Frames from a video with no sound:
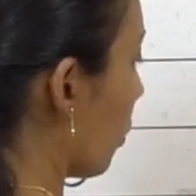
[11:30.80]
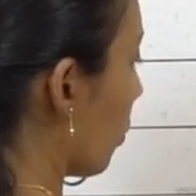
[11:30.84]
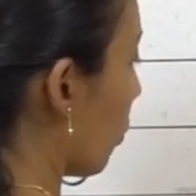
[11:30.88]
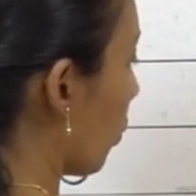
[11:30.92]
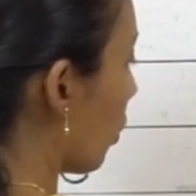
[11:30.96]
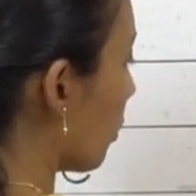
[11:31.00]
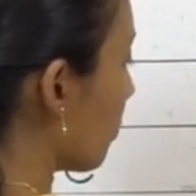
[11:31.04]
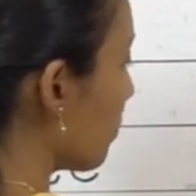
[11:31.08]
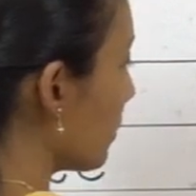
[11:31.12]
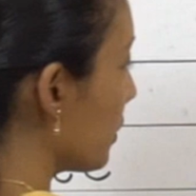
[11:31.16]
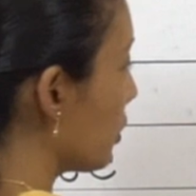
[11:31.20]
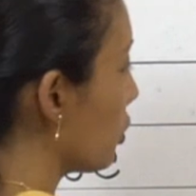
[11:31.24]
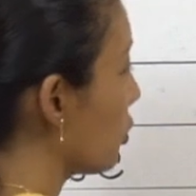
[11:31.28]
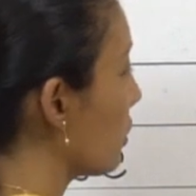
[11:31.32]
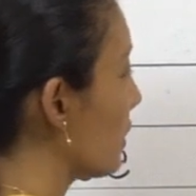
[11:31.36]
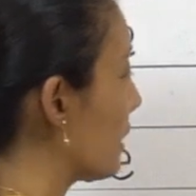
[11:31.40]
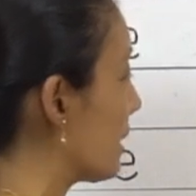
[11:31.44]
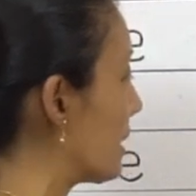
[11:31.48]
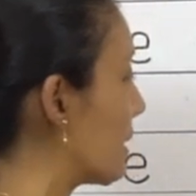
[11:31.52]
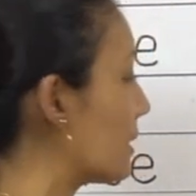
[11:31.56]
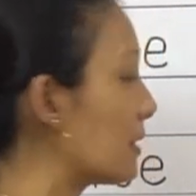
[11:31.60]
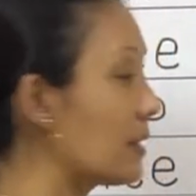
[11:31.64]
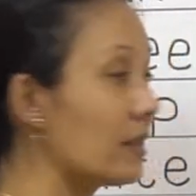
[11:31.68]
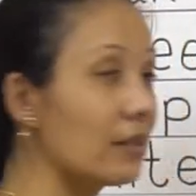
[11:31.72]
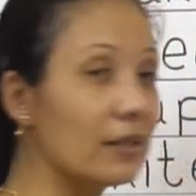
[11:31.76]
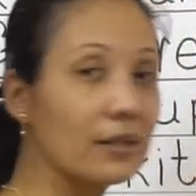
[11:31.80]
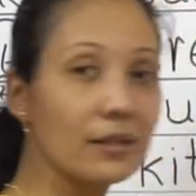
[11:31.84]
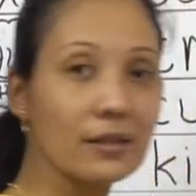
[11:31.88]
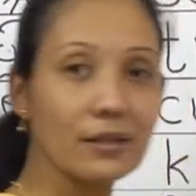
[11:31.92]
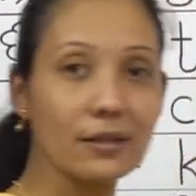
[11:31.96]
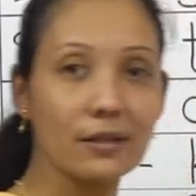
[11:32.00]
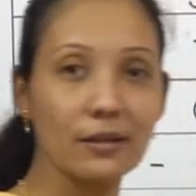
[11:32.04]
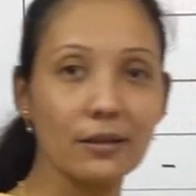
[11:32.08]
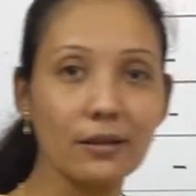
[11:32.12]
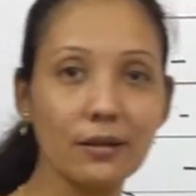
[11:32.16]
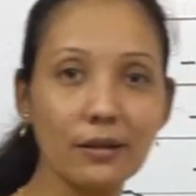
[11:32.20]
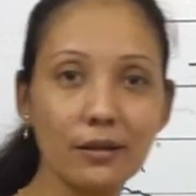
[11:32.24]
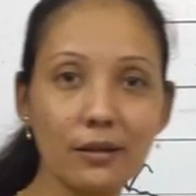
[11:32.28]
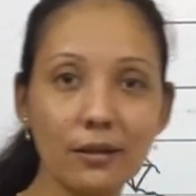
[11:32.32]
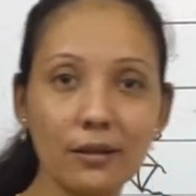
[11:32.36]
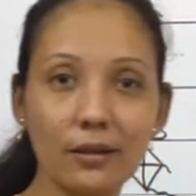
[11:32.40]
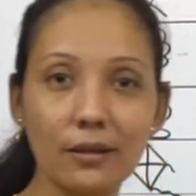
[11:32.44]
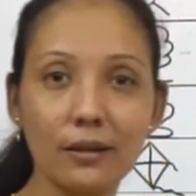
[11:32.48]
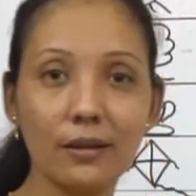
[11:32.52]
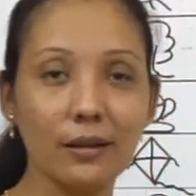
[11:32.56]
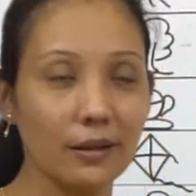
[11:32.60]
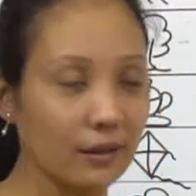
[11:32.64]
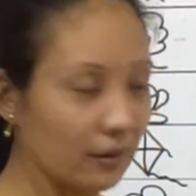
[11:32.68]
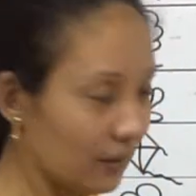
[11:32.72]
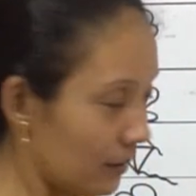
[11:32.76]
What picture is this?
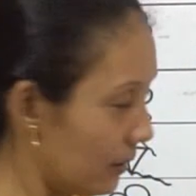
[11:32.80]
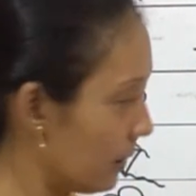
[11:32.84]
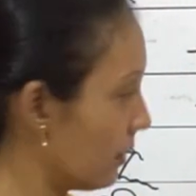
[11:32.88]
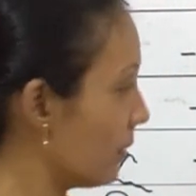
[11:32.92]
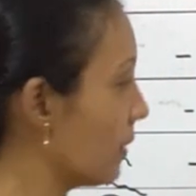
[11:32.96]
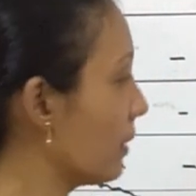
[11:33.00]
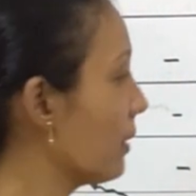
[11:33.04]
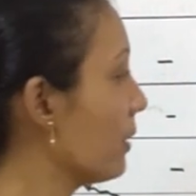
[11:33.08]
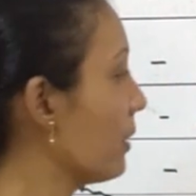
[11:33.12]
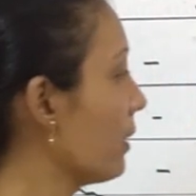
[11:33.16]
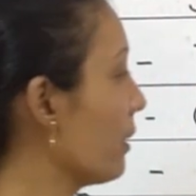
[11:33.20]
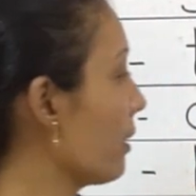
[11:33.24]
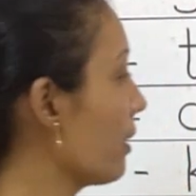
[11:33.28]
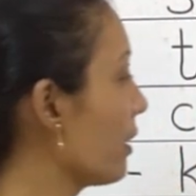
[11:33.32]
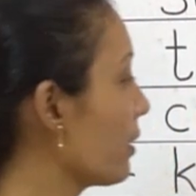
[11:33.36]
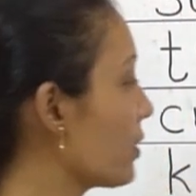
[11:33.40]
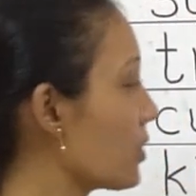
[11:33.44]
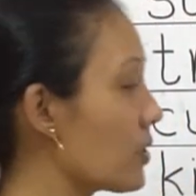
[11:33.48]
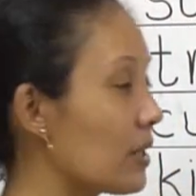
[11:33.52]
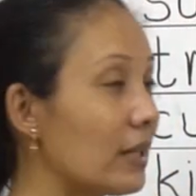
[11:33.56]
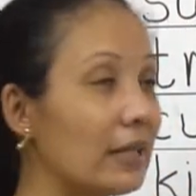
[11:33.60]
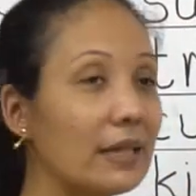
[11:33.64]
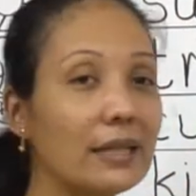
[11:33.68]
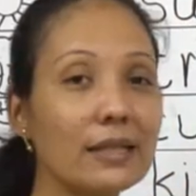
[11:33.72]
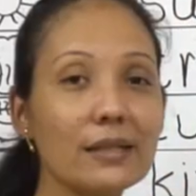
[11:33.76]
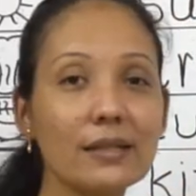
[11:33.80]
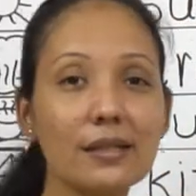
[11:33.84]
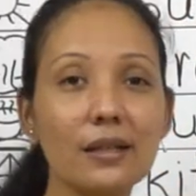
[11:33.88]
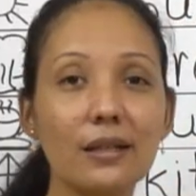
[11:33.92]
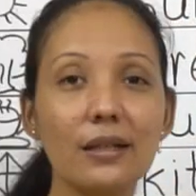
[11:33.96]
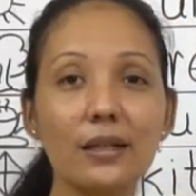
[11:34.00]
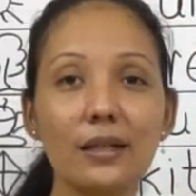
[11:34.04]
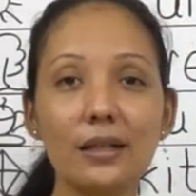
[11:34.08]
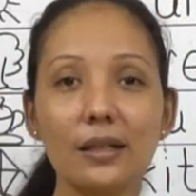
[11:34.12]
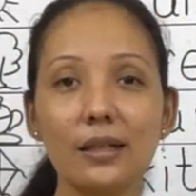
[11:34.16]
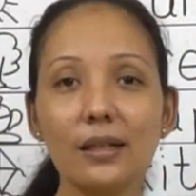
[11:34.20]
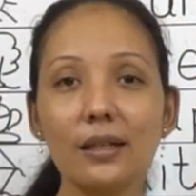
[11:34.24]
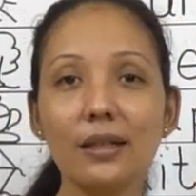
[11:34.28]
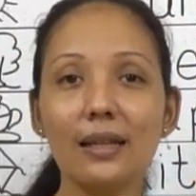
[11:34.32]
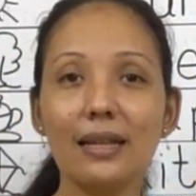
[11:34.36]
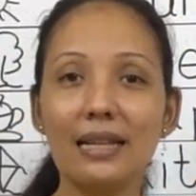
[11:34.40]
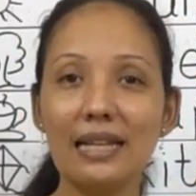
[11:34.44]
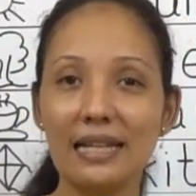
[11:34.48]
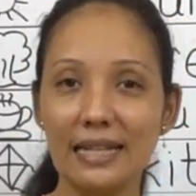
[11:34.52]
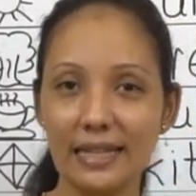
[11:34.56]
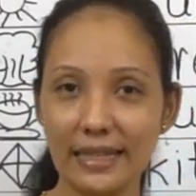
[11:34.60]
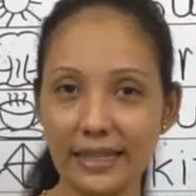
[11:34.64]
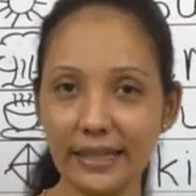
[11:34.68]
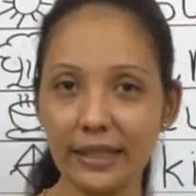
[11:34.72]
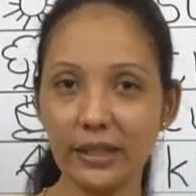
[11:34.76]
Correct, it's a
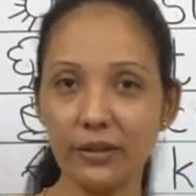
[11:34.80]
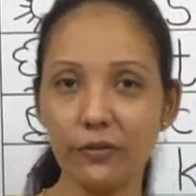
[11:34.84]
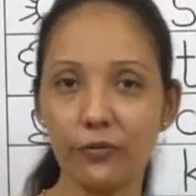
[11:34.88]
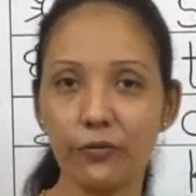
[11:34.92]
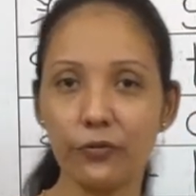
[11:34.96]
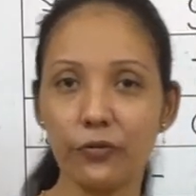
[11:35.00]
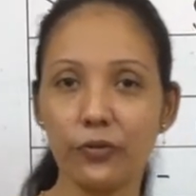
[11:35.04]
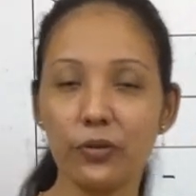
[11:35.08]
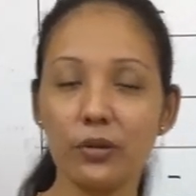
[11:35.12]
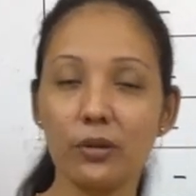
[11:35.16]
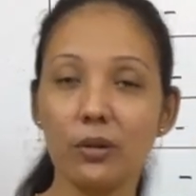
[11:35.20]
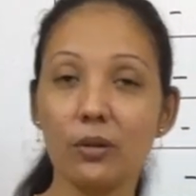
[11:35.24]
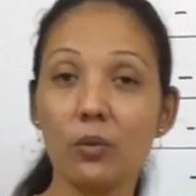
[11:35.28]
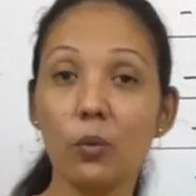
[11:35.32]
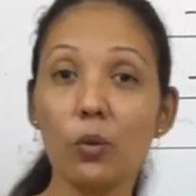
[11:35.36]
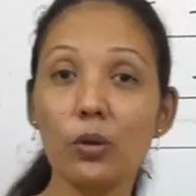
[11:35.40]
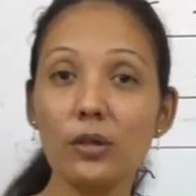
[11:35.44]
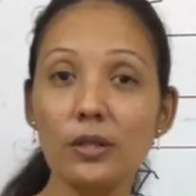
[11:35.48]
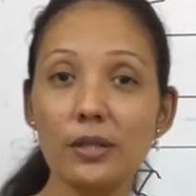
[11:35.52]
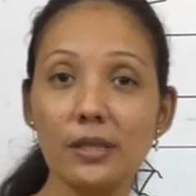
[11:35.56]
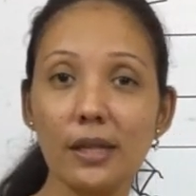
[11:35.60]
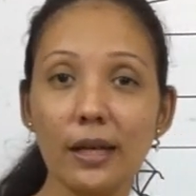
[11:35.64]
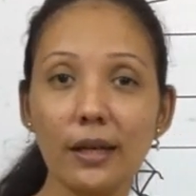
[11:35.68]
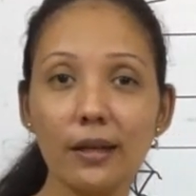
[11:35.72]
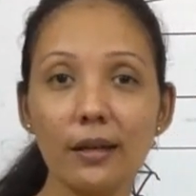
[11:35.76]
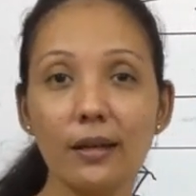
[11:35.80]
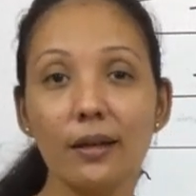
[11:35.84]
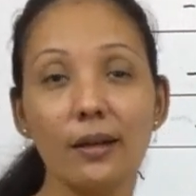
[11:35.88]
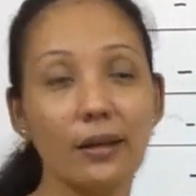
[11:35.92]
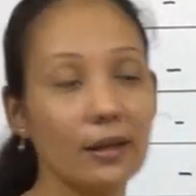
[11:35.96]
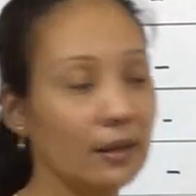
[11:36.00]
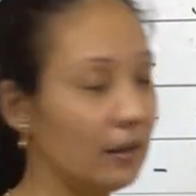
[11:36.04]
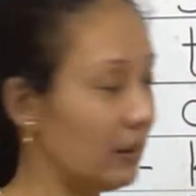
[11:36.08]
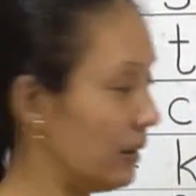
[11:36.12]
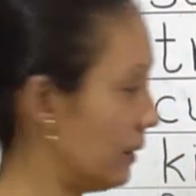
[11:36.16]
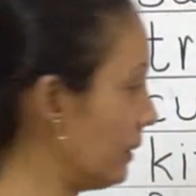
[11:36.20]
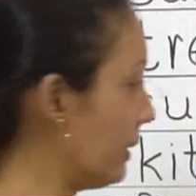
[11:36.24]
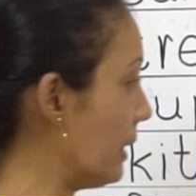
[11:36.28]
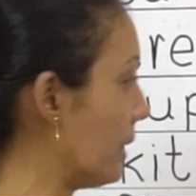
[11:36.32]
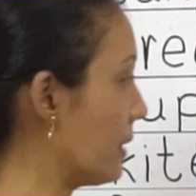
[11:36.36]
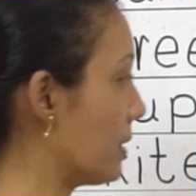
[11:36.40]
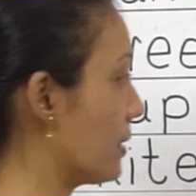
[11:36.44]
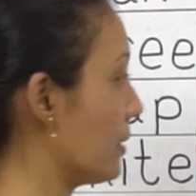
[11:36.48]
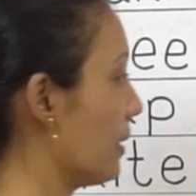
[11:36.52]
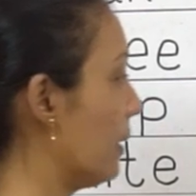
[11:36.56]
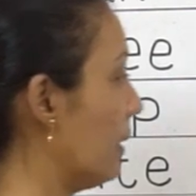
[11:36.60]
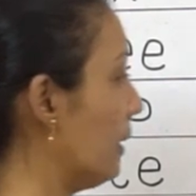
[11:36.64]
leaf. What is that? Yes,